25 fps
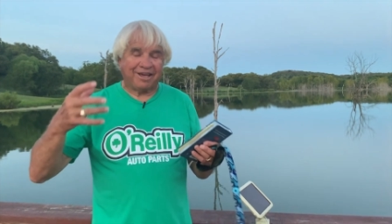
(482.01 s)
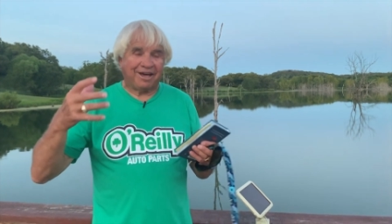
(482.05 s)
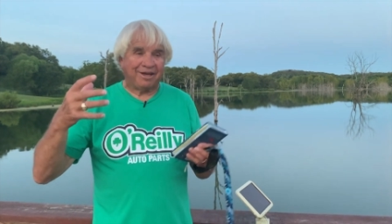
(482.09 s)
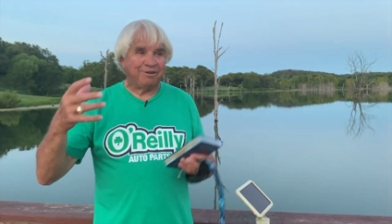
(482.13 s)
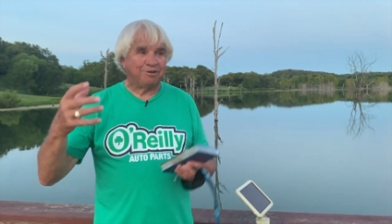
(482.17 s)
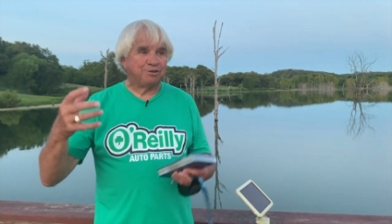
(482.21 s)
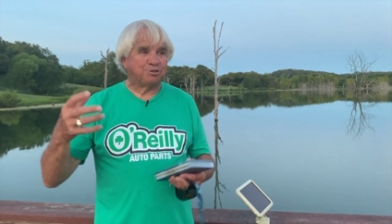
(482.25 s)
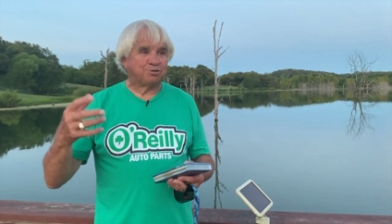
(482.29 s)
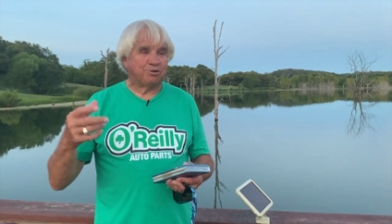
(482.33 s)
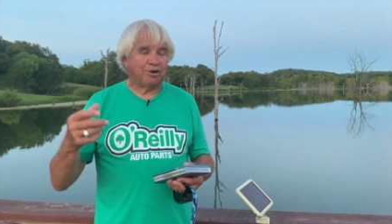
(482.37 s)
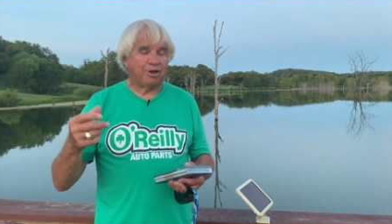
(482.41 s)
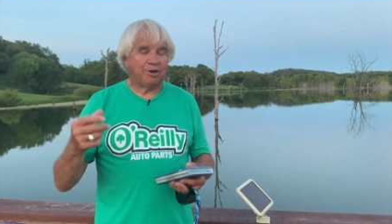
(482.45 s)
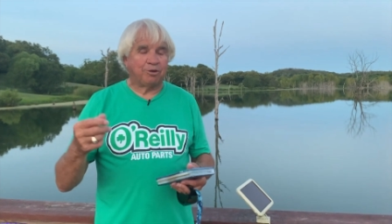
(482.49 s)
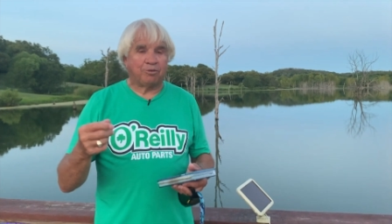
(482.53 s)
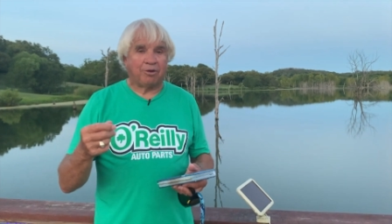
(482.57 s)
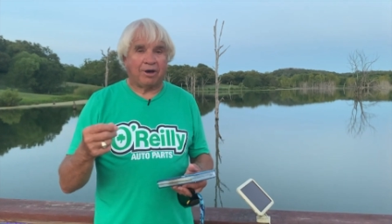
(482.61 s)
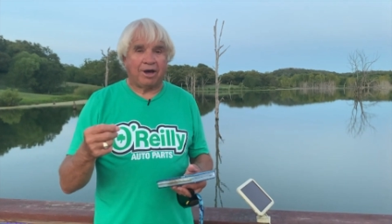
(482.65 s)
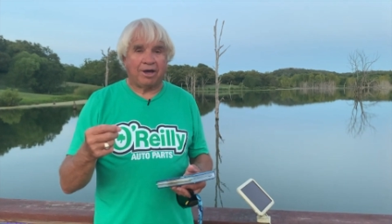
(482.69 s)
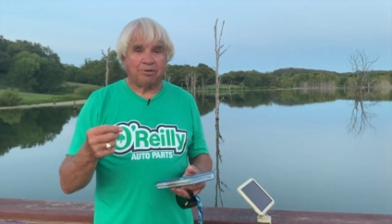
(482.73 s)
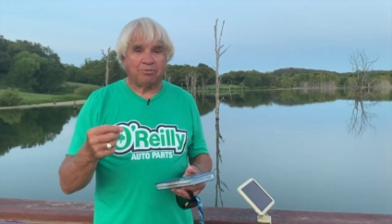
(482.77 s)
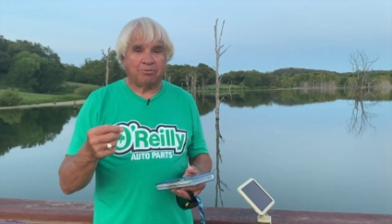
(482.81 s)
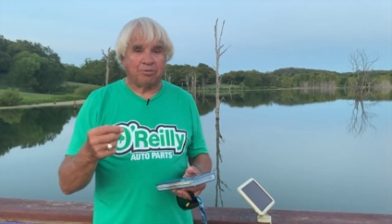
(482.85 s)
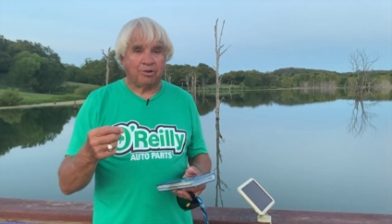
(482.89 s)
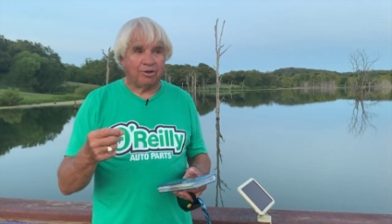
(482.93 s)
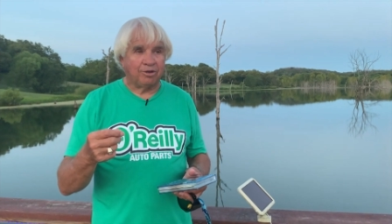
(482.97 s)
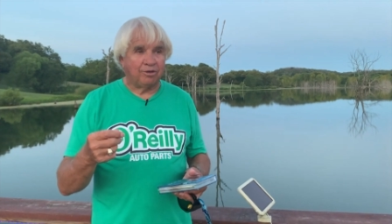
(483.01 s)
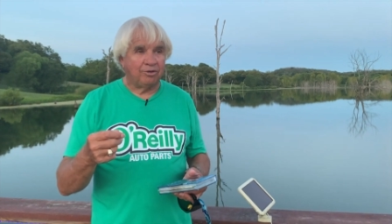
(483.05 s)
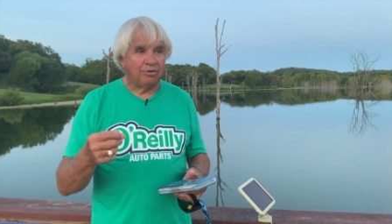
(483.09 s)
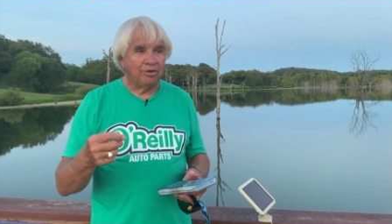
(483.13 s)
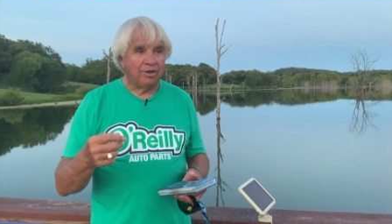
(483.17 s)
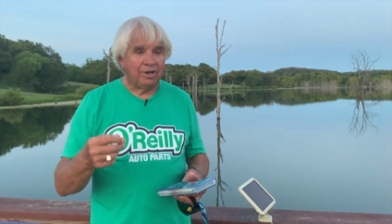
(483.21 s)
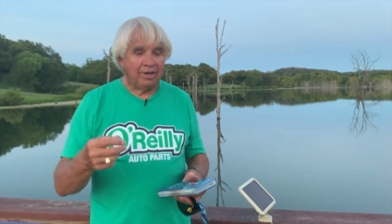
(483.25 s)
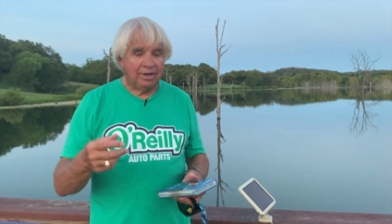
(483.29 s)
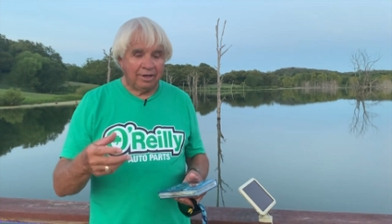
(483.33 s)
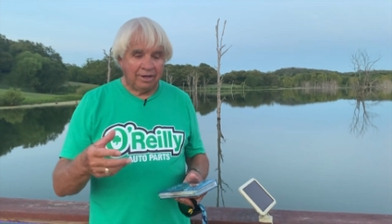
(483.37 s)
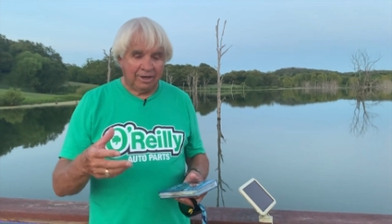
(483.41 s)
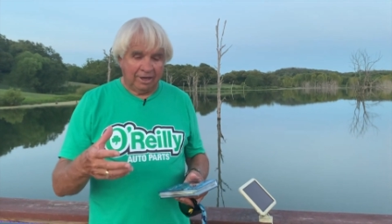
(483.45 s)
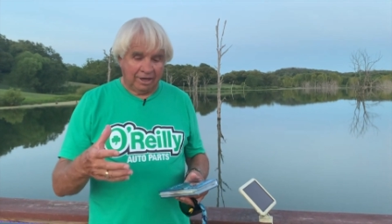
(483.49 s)
I use red, white, and blue.
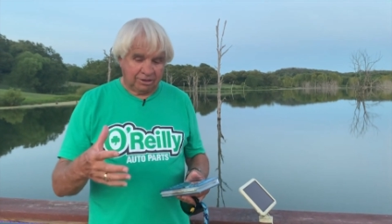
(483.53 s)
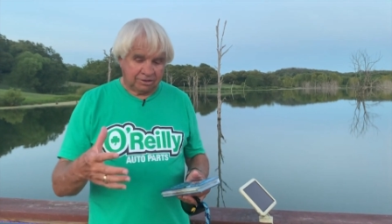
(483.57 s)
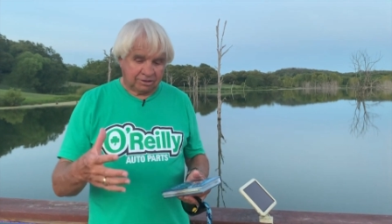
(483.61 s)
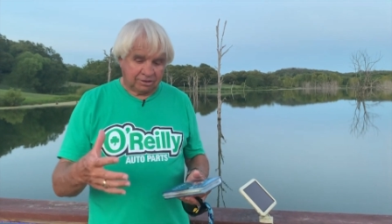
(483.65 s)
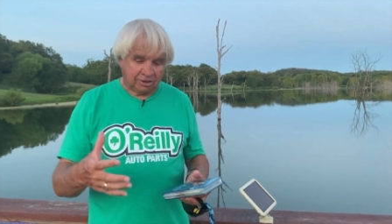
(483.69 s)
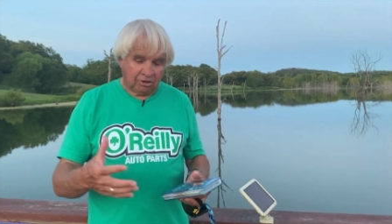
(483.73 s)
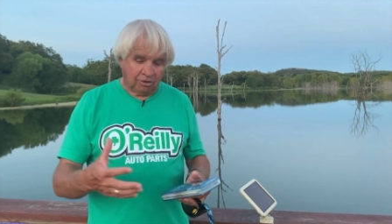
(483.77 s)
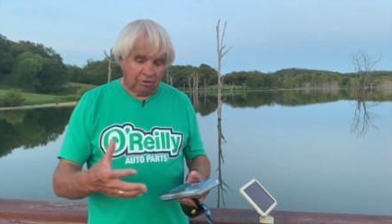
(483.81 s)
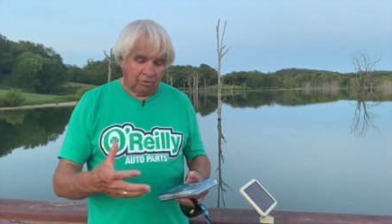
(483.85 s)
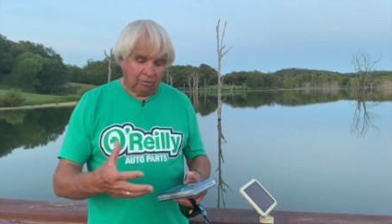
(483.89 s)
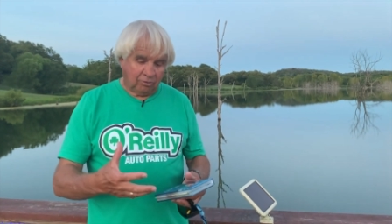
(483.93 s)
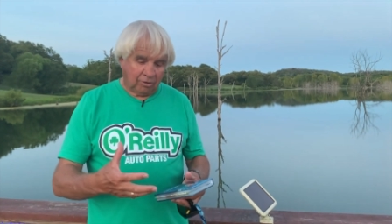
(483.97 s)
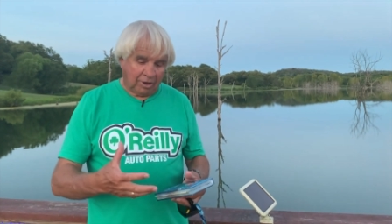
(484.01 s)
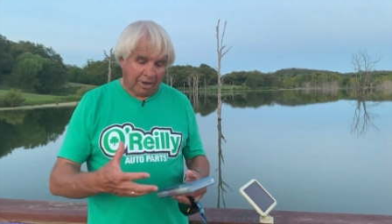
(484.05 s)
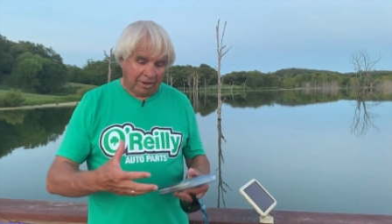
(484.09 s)
And so